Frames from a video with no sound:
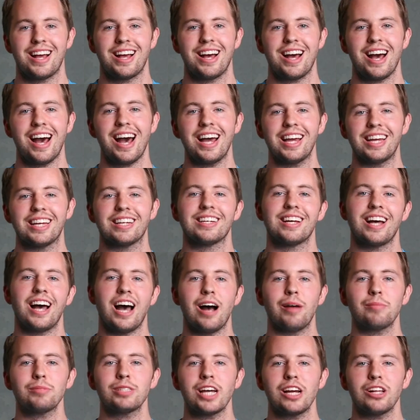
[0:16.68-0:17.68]
Hi,
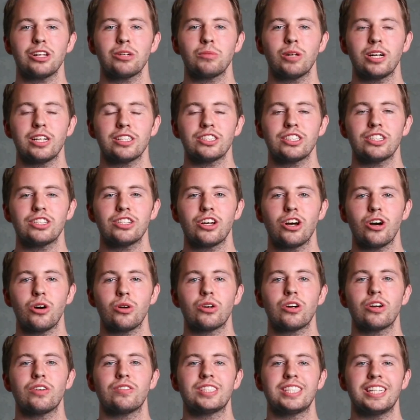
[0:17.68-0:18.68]
I'm Tyler Blessing,
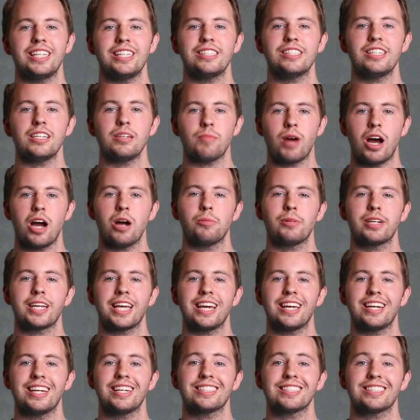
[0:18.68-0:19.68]
owner of TNT
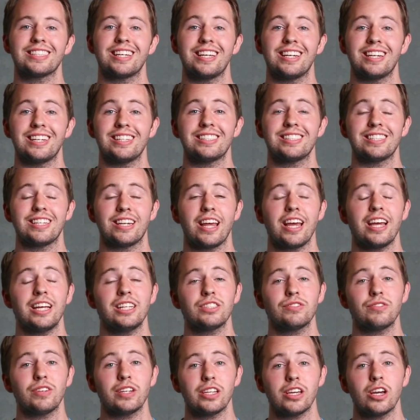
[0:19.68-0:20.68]
Myo-Mechanics, and in today's
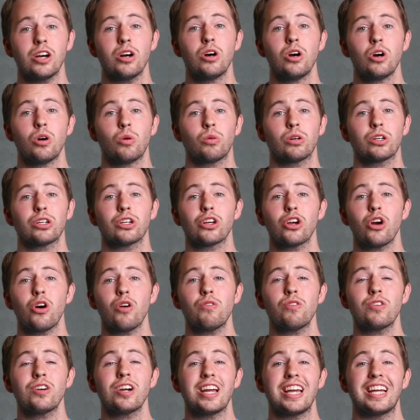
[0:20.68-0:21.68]
video, we're going to go
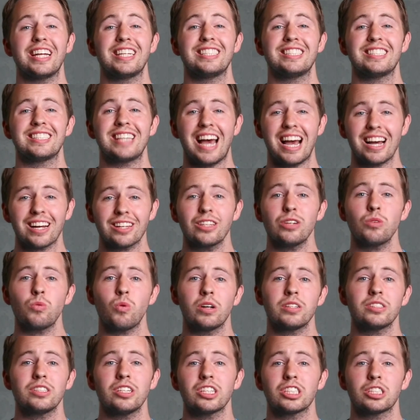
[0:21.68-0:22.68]
over exactly
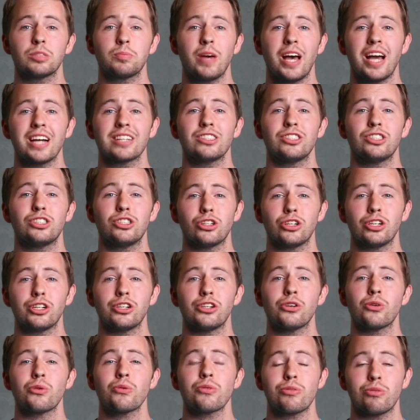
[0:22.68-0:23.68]
what to expect during
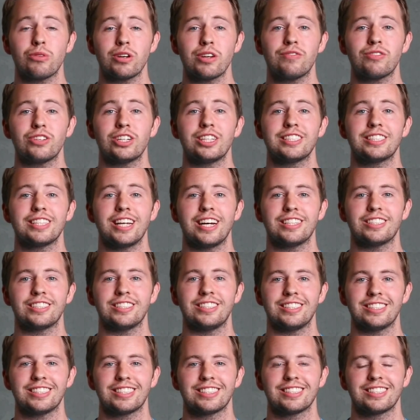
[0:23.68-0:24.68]
your 3 free
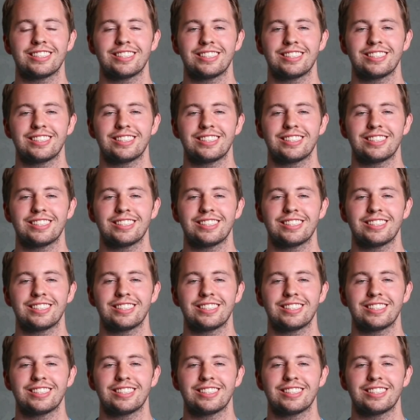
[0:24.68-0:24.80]
sessions.